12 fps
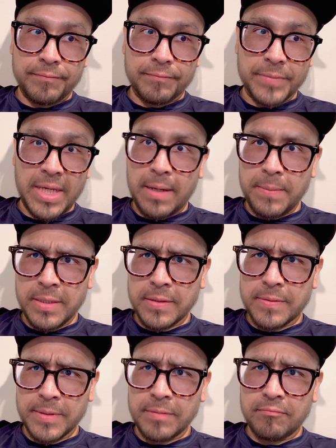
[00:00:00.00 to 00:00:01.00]
yeah, it's
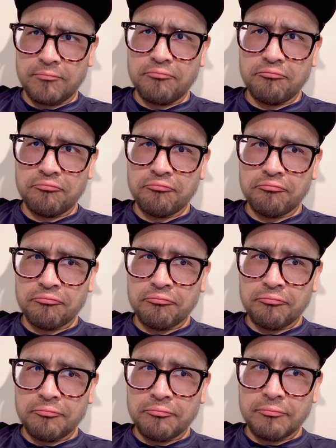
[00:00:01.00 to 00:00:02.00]
been
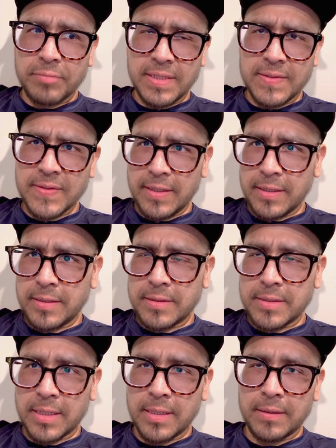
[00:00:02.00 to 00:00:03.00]
exciting to
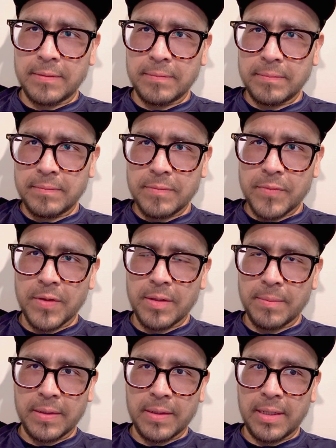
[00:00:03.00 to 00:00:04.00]
kind of think
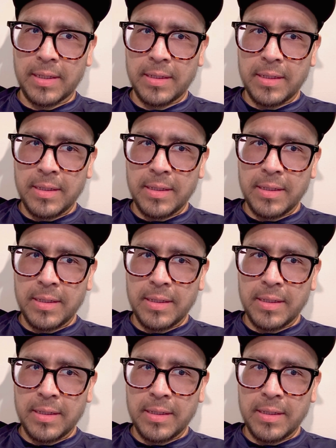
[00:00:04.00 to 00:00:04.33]
about that.